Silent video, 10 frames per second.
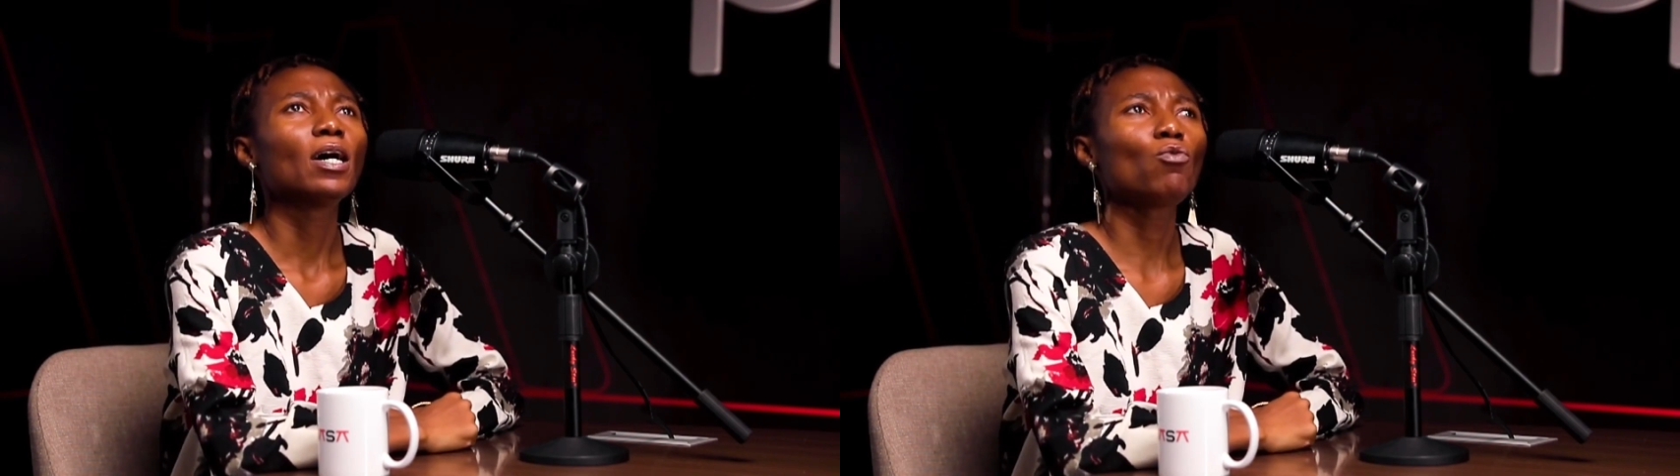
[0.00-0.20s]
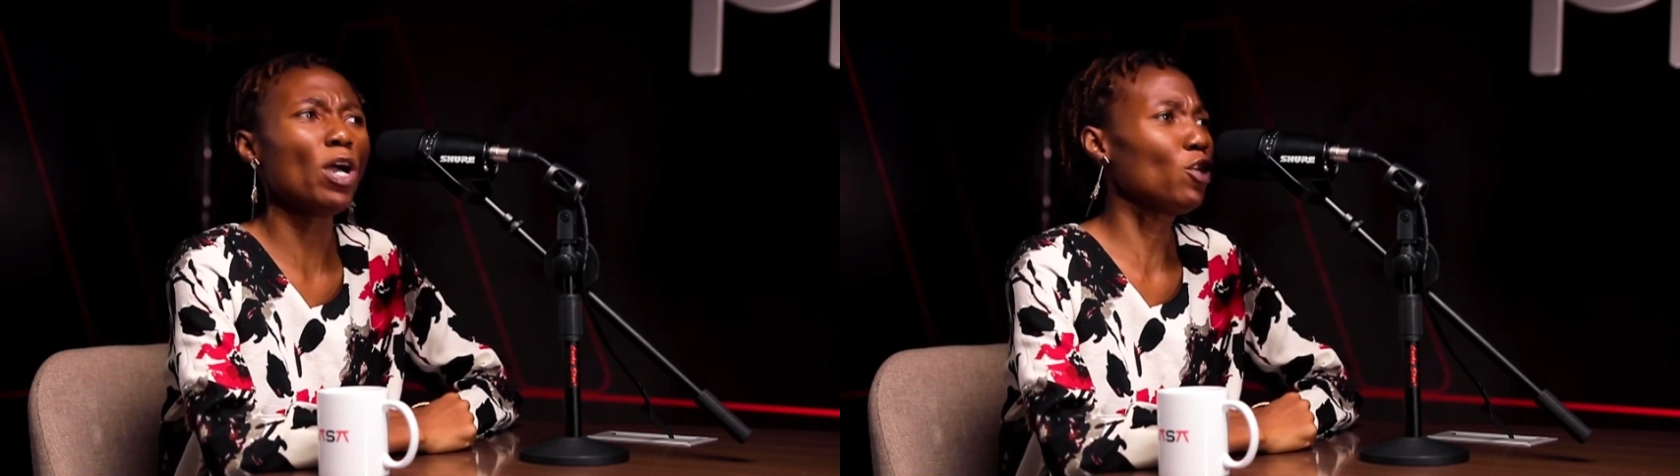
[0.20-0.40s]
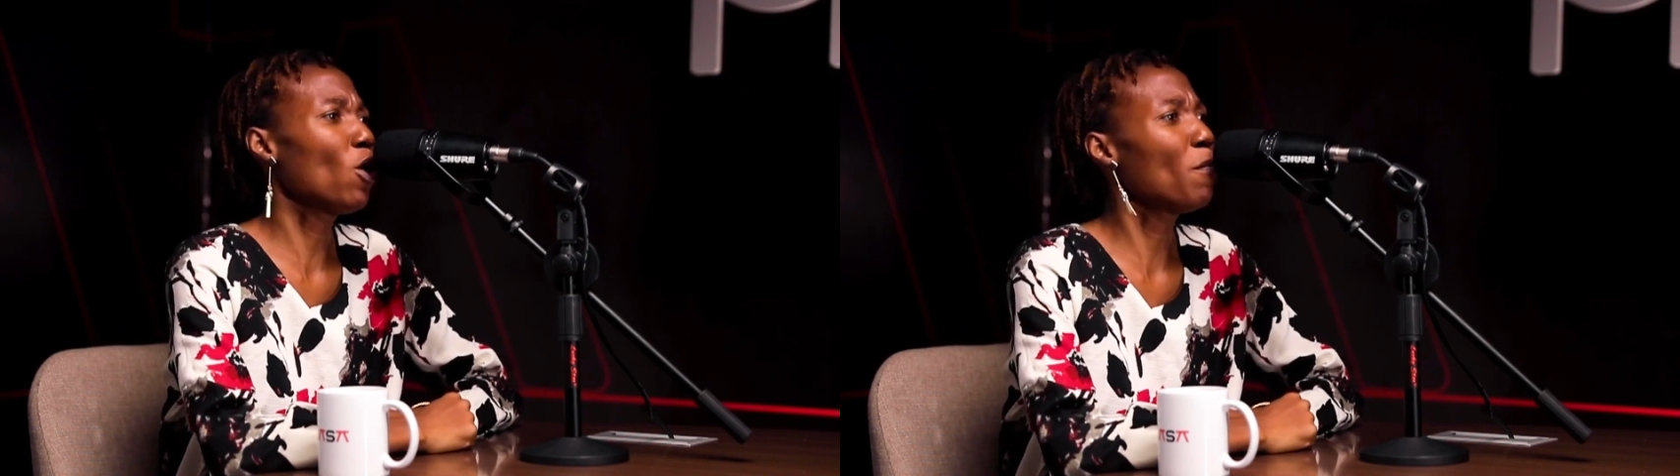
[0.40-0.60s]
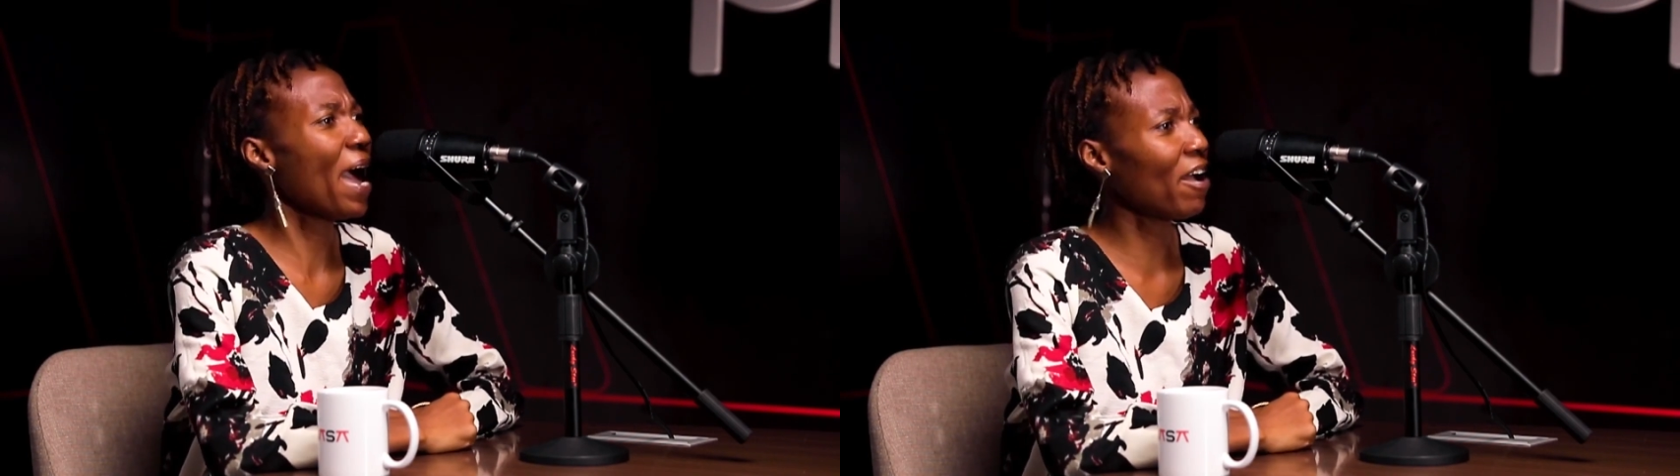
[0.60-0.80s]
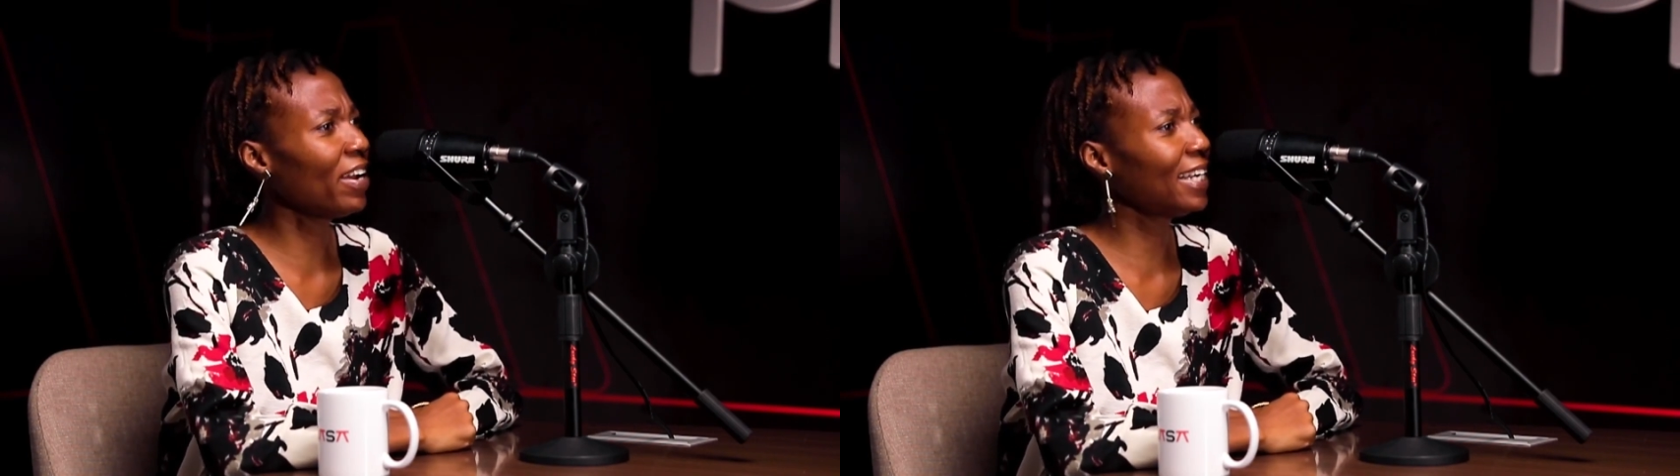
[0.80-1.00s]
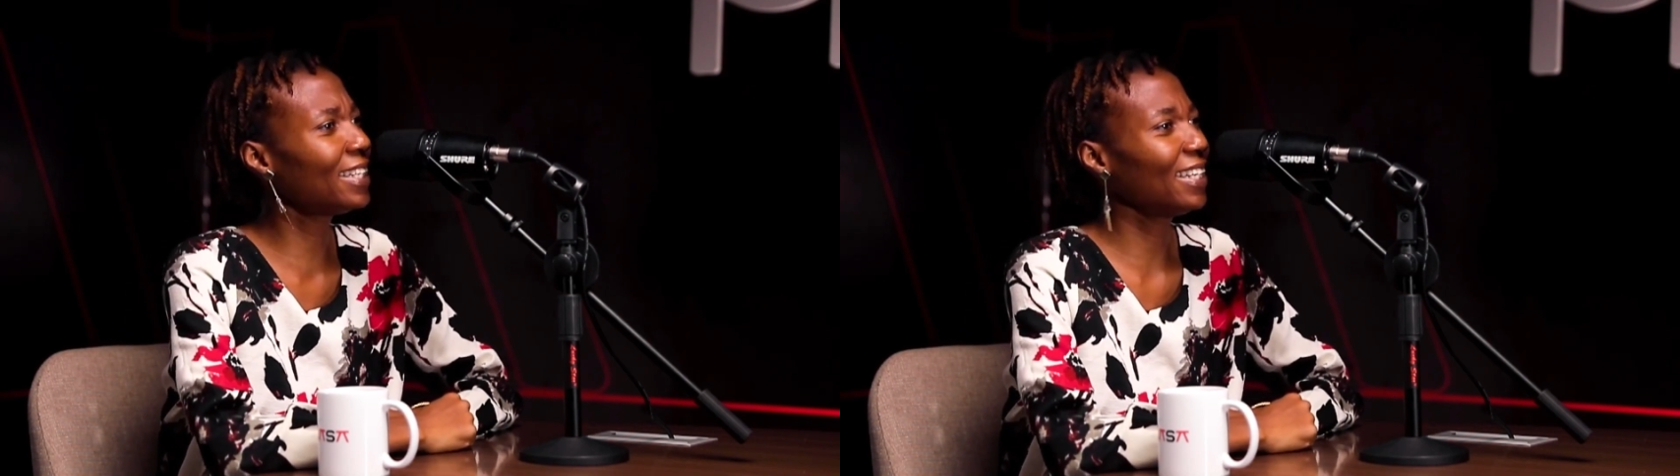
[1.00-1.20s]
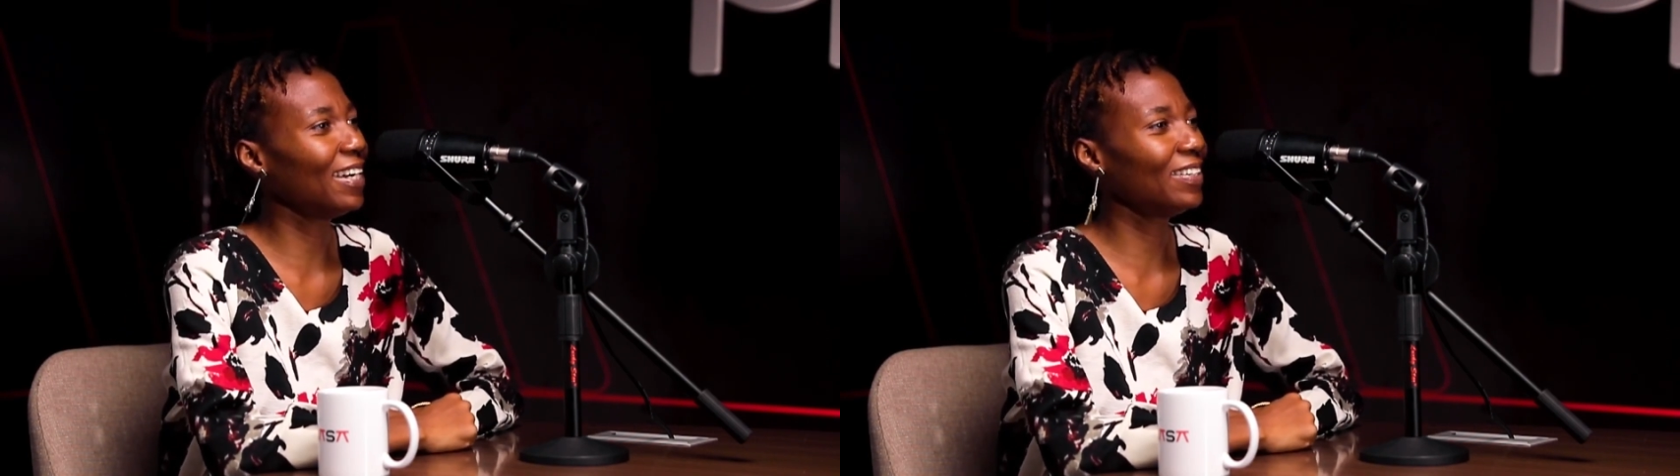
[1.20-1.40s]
when you are married?